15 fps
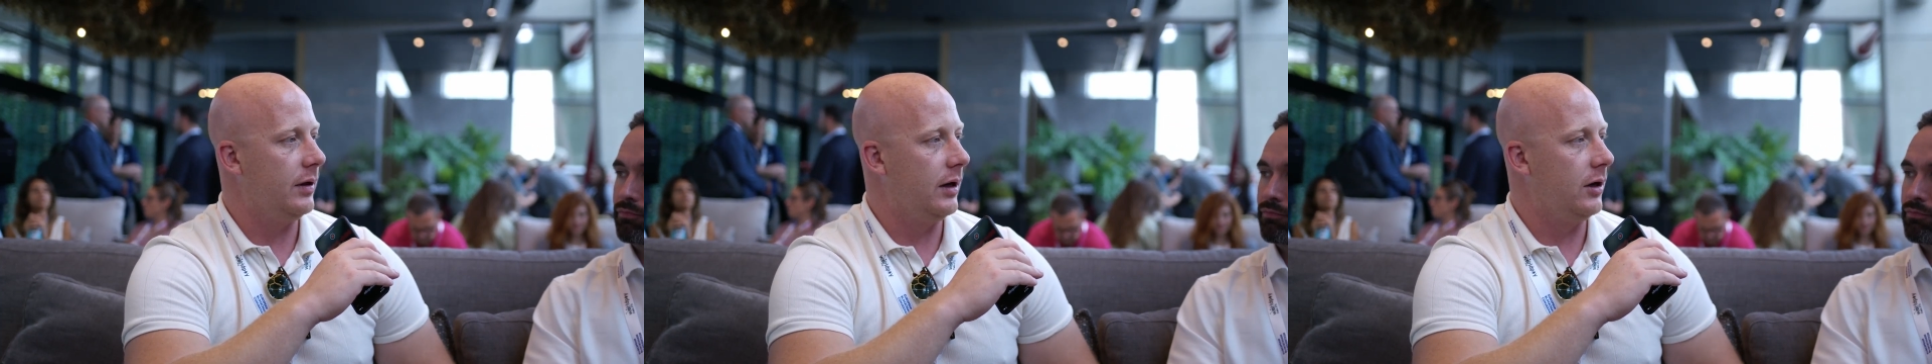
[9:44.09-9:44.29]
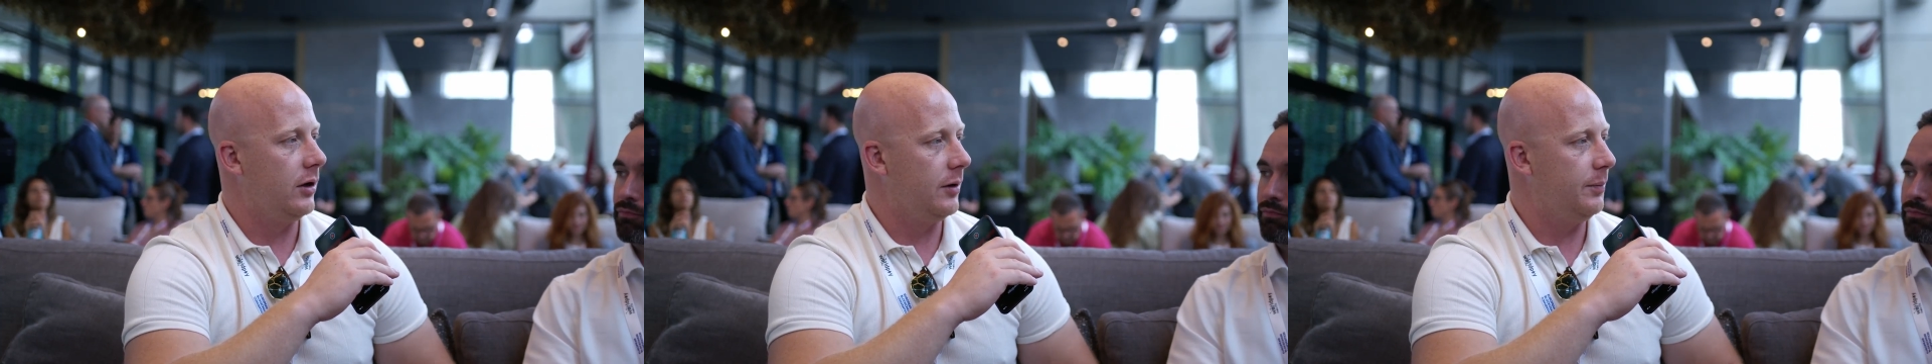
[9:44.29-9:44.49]

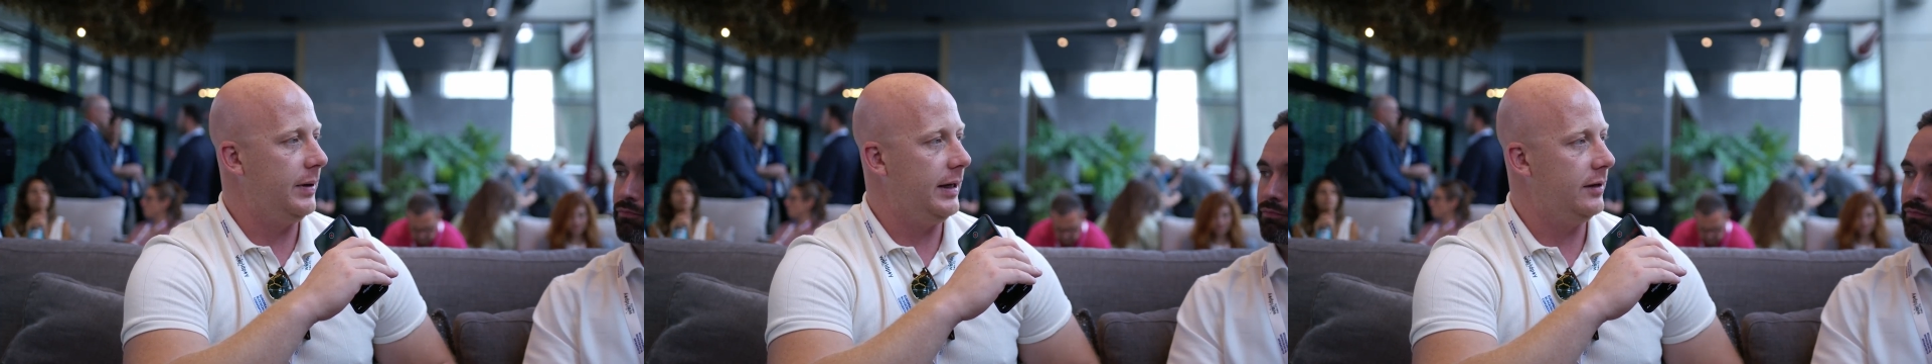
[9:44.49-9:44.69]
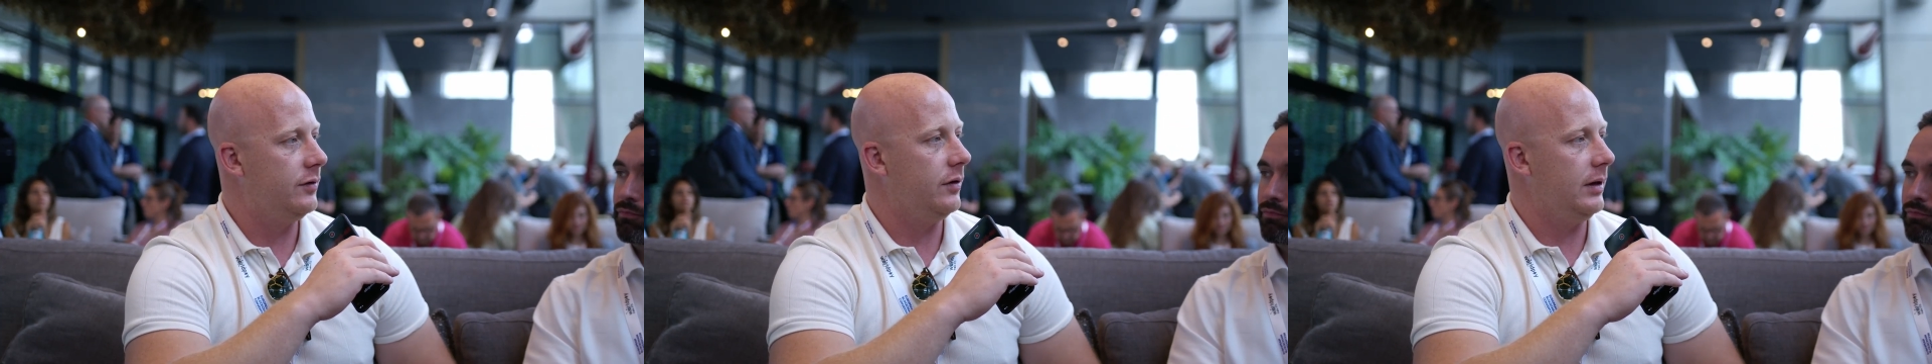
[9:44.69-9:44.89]
a lot of
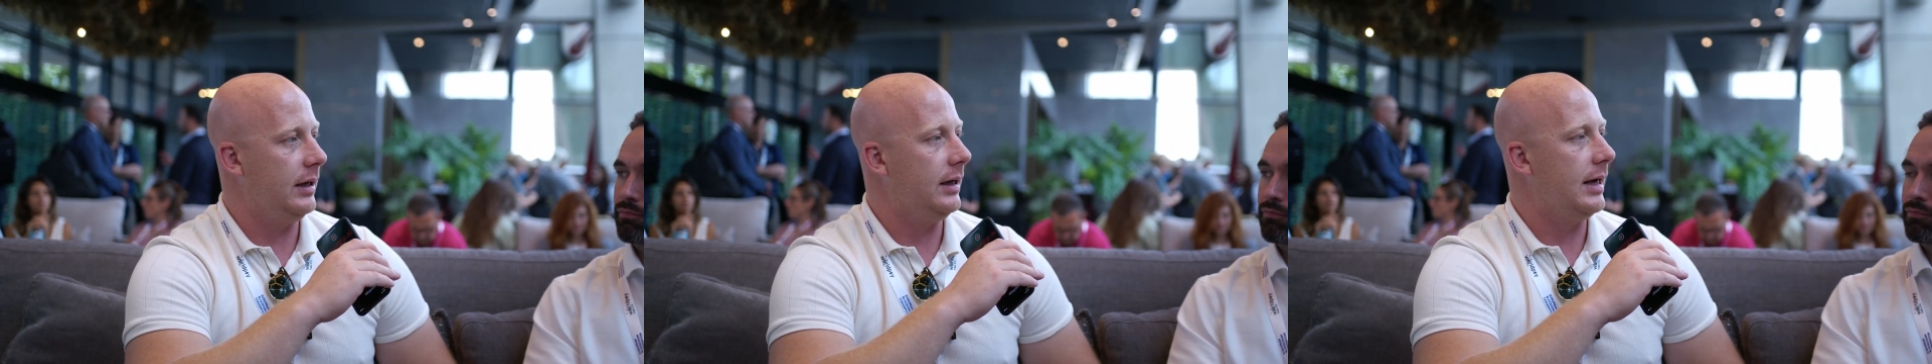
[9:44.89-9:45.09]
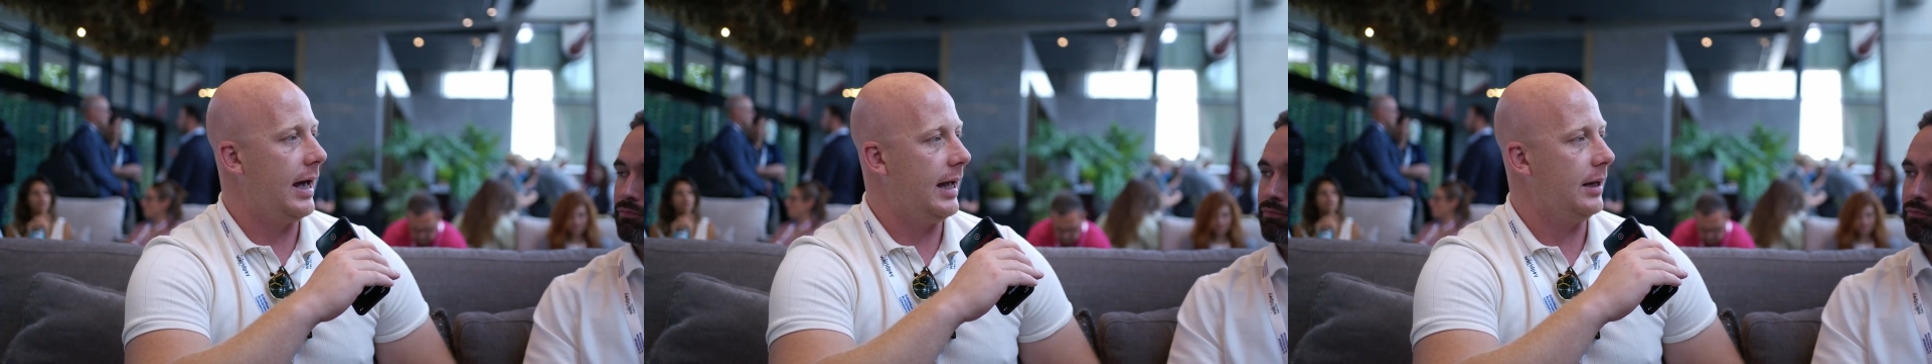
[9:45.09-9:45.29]

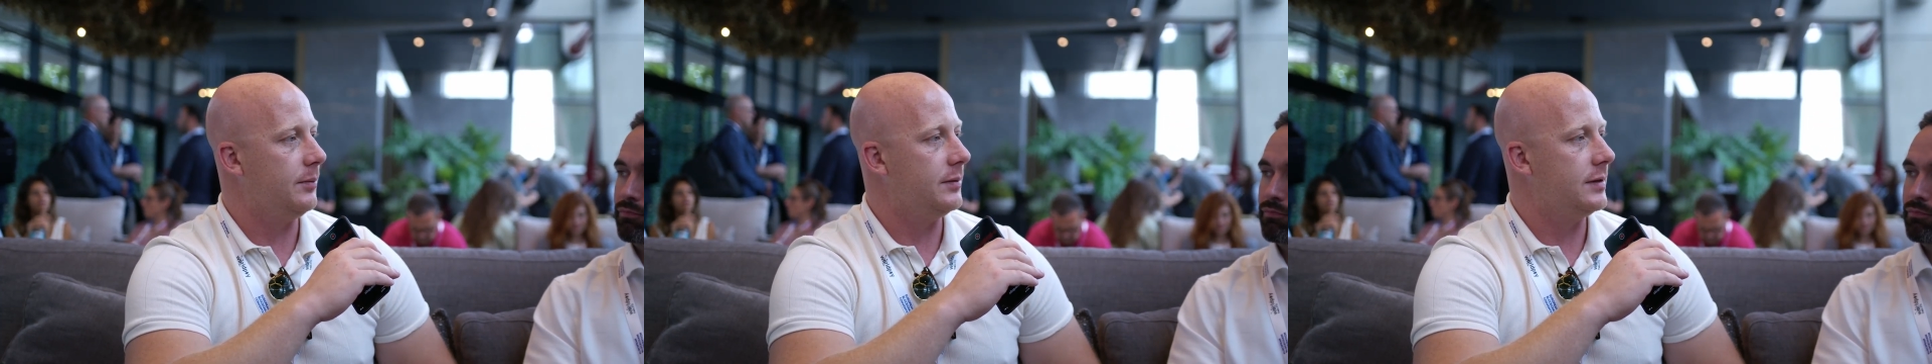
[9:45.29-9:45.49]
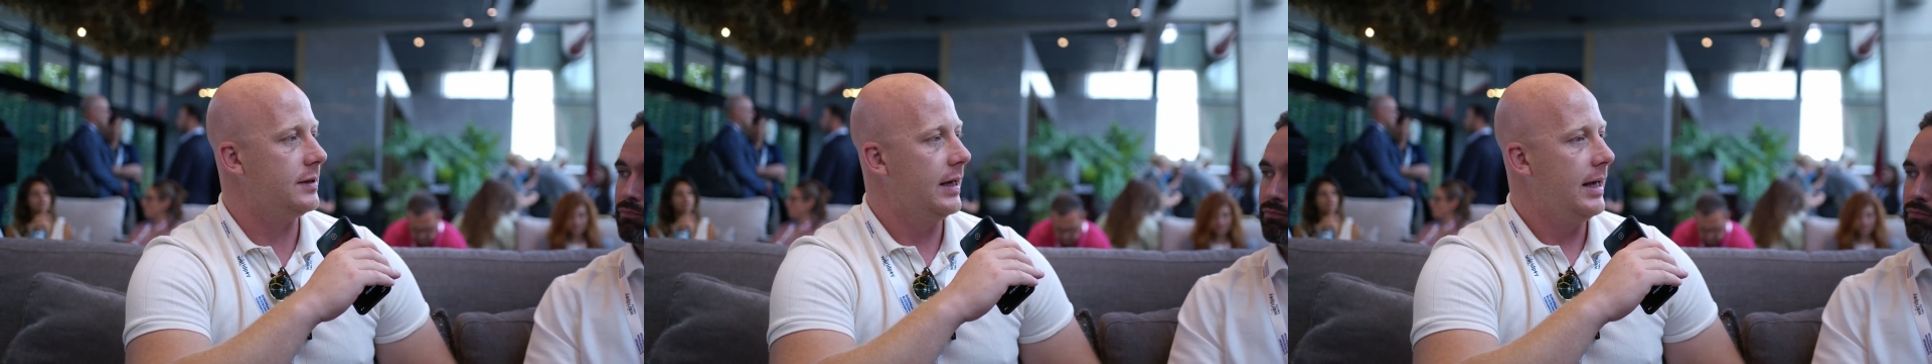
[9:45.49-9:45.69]
P2E
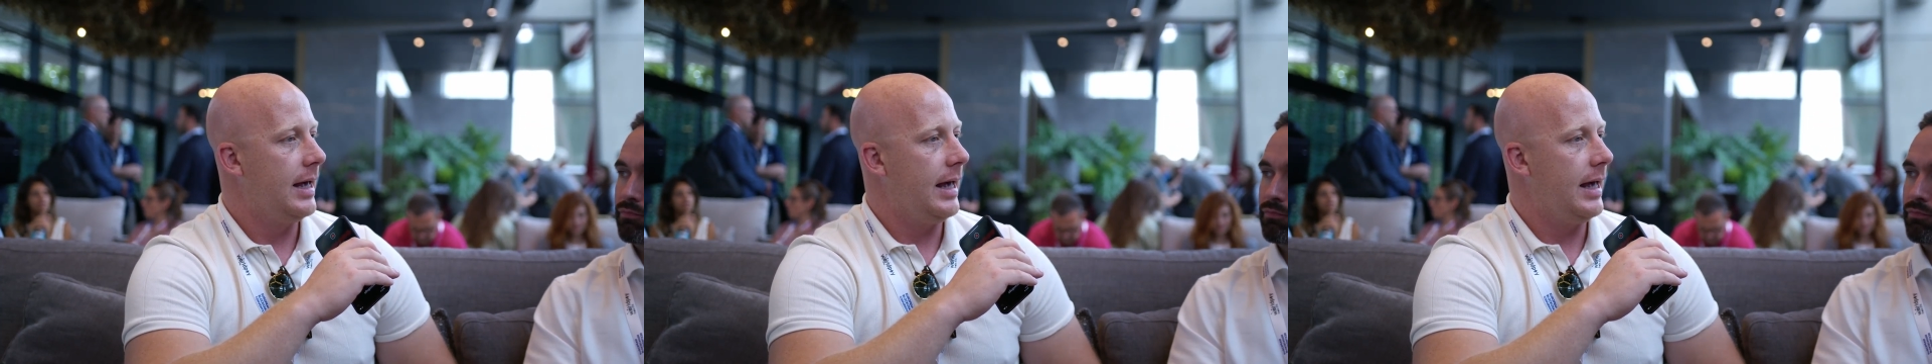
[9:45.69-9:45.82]
games,